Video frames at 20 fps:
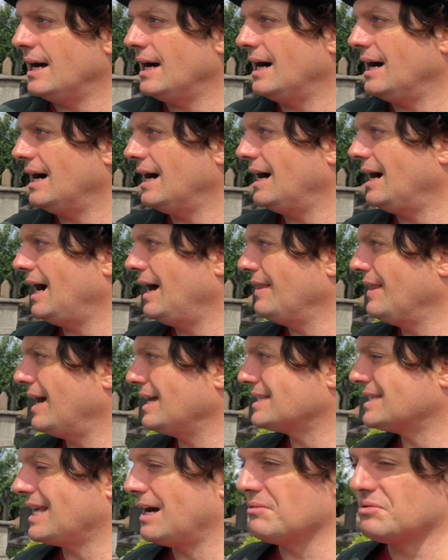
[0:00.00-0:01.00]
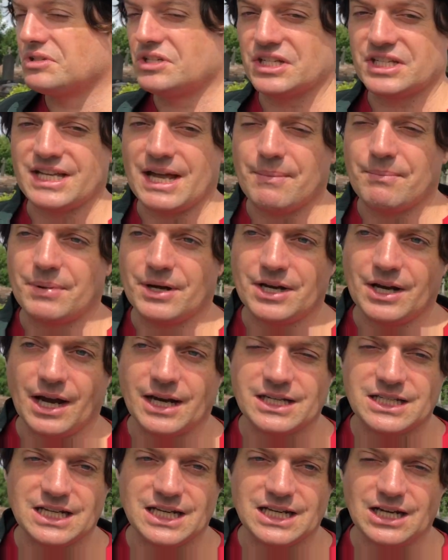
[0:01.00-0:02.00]
And that was December
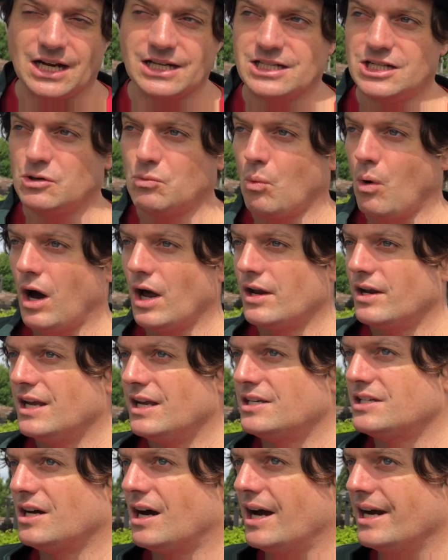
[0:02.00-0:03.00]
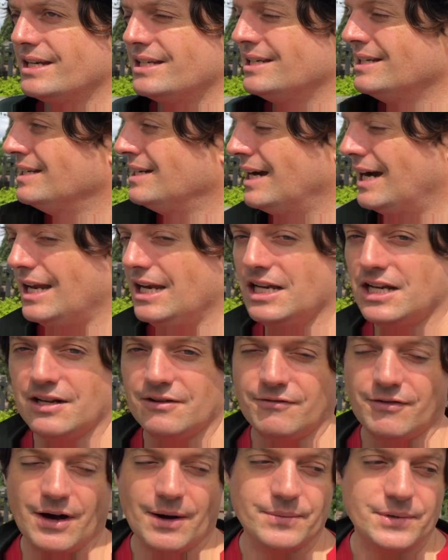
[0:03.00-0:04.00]
1991 he died, and he
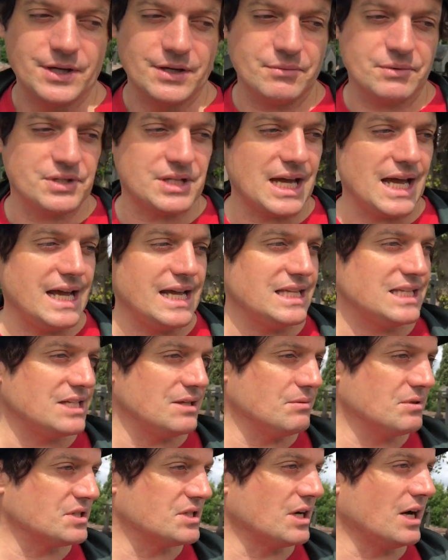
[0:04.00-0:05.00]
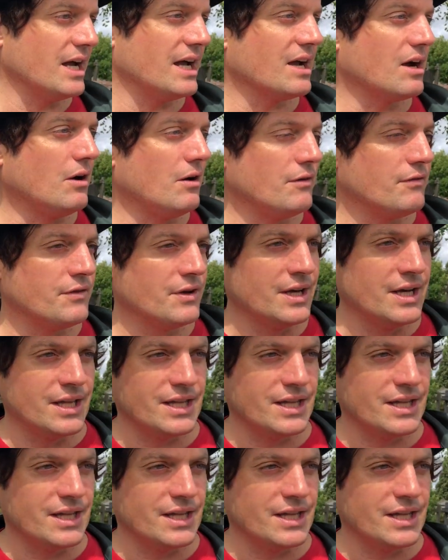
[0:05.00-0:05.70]
confirmed that it was AIDS he was dying of.